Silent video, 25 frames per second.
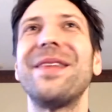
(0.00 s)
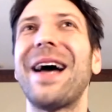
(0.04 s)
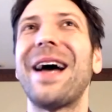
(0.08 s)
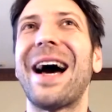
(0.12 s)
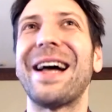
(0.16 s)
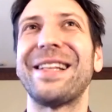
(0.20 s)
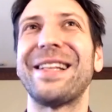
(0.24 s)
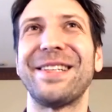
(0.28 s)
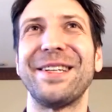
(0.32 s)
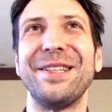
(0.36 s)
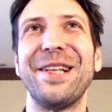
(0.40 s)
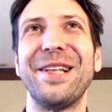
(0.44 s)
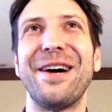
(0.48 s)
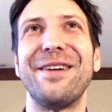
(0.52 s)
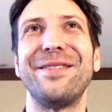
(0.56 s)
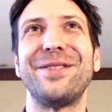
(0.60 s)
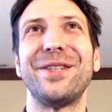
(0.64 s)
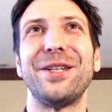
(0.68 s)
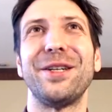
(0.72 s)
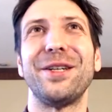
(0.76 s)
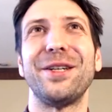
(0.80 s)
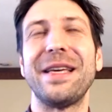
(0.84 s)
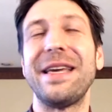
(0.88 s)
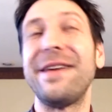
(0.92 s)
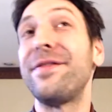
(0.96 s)
at the
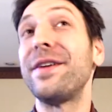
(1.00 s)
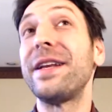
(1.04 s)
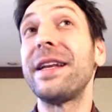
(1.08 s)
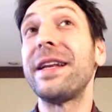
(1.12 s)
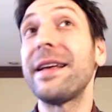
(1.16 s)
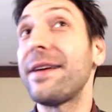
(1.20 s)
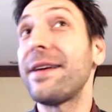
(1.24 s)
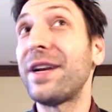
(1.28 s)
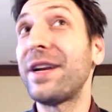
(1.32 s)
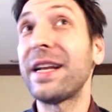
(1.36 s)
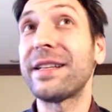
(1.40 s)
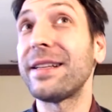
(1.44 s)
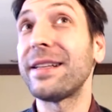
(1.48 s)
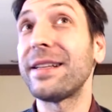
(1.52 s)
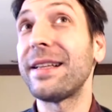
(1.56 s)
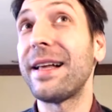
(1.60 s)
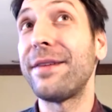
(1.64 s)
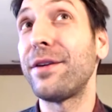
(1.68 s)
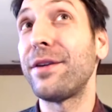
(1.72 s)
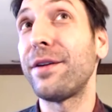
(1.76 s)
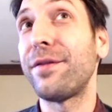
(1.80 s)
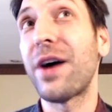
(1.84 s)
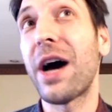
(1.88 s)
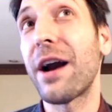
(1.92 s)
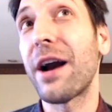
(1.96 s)
level, even at the
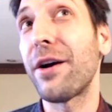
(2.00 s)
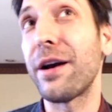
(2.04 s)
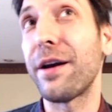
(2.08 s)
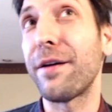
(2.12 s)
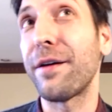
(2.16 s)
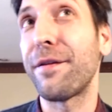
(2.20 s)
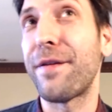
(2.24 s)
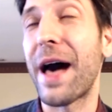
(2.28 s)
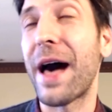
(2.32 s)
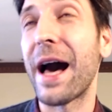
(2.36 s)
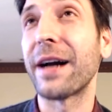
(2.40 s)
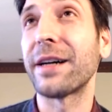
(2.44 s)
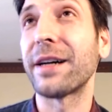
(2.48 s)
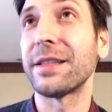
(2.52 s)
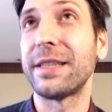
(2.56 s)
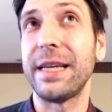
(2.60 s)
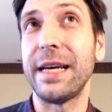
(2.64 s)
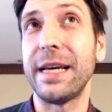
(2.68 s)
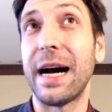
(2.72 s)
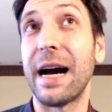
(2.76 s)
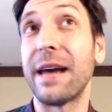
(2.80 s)
level of hiring faculty.